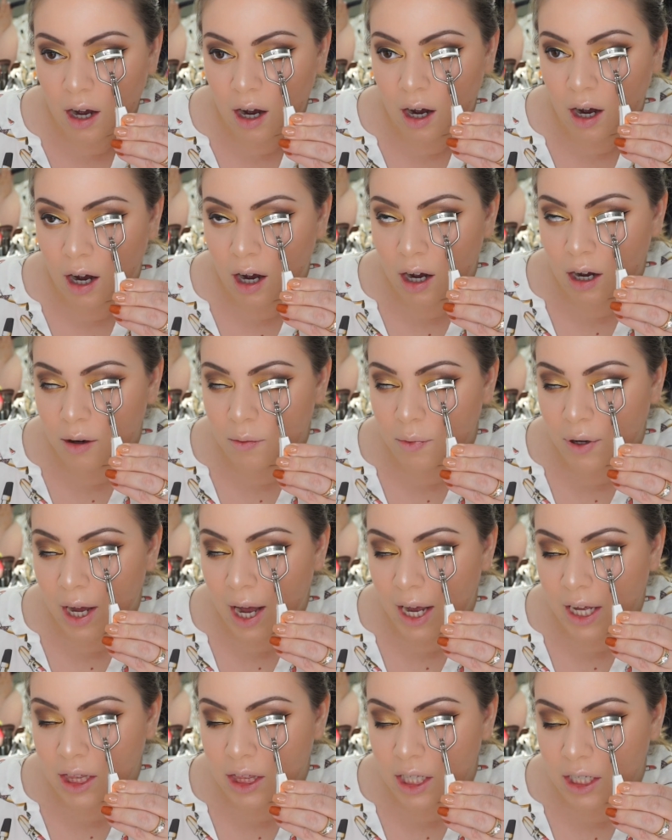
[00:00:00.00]

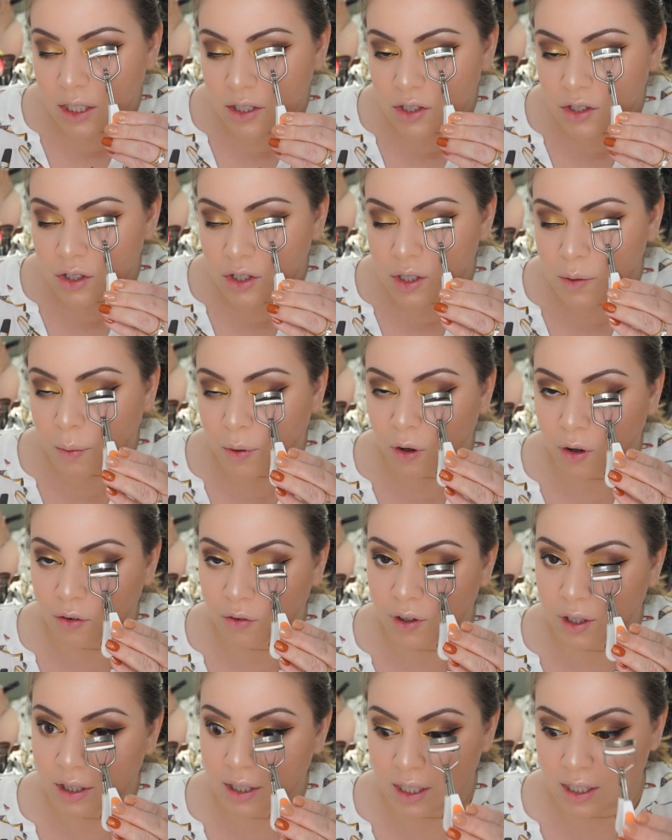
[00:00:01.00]
I think it's just
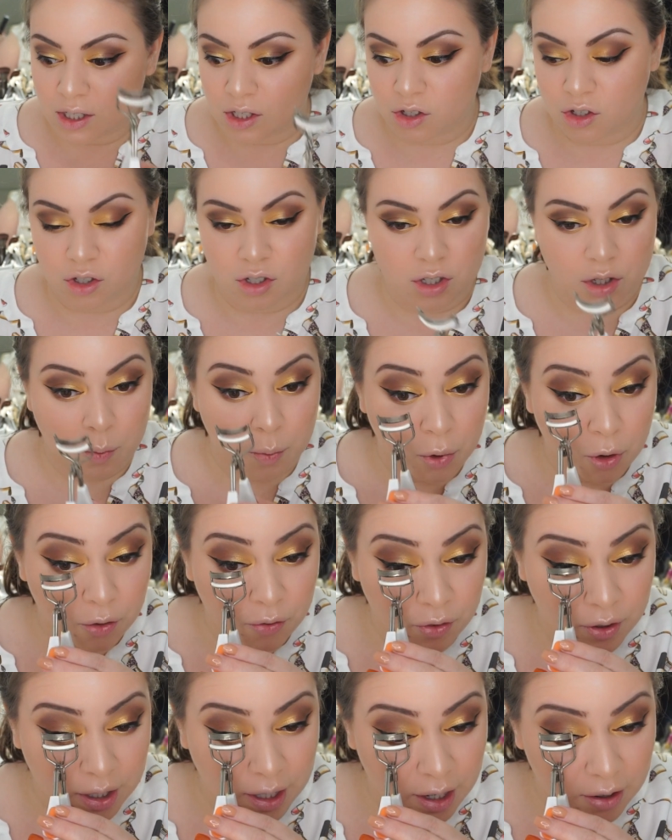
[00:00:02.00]
perfect. It's just a
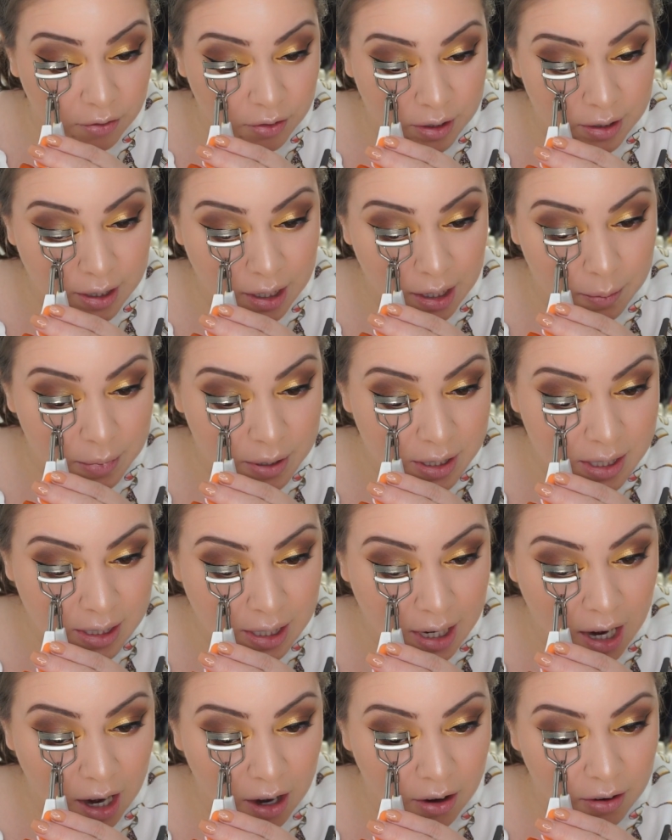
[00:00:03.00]
perfect everyday
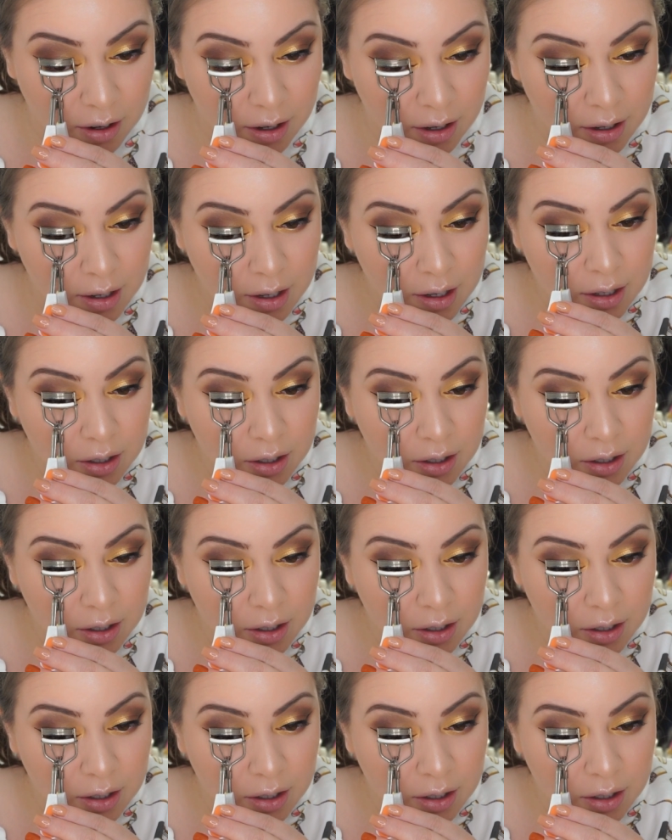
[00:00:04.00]
mascara.